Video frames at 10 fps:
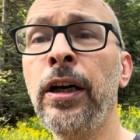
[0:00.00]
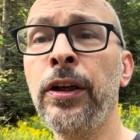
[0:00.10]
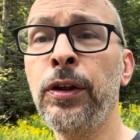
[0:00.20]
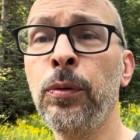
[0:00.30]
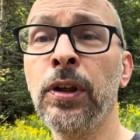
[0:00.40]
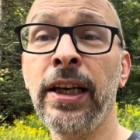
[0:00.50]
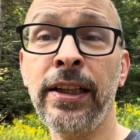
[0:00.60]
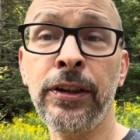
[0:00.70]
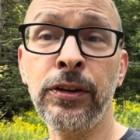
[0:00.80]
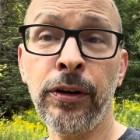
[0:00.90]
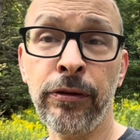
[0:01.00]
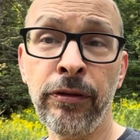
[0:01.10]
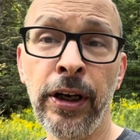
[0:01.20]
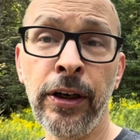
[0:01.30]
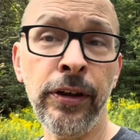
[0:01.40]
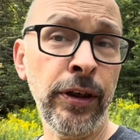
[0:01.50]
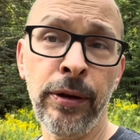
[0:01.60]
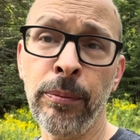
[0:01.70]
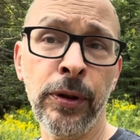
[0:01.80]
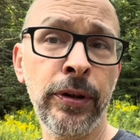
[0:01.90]
you will likely start a fire
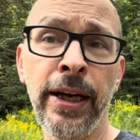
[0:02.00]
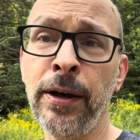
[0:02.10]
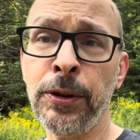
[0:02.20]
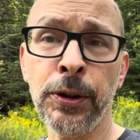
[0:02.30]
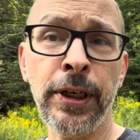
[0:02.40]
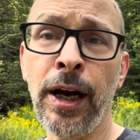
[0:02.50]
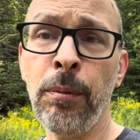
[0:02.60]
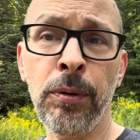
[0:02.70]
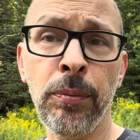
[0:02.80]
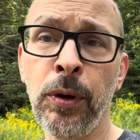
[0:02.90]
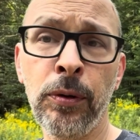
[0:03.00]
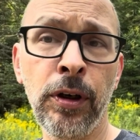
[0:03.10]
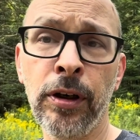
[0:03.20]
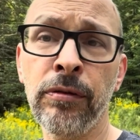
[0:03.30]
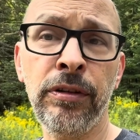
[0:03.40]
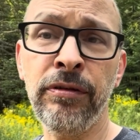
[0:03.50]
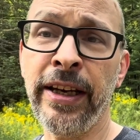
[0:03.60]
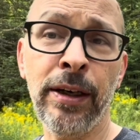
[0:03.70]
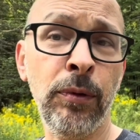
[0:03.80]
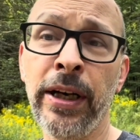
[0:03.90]
and burn down your cabin, boat, RV,
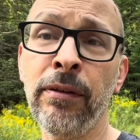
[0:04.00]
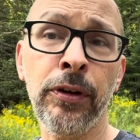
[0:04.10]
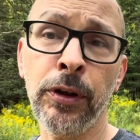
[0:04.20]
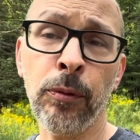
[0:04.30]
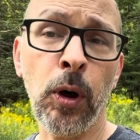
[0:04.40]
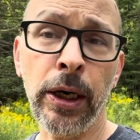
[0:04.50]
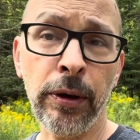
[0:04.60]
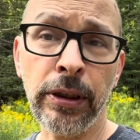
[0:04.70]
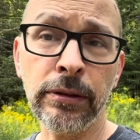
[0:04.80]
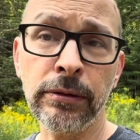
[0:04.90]
van, whatever you're wiring.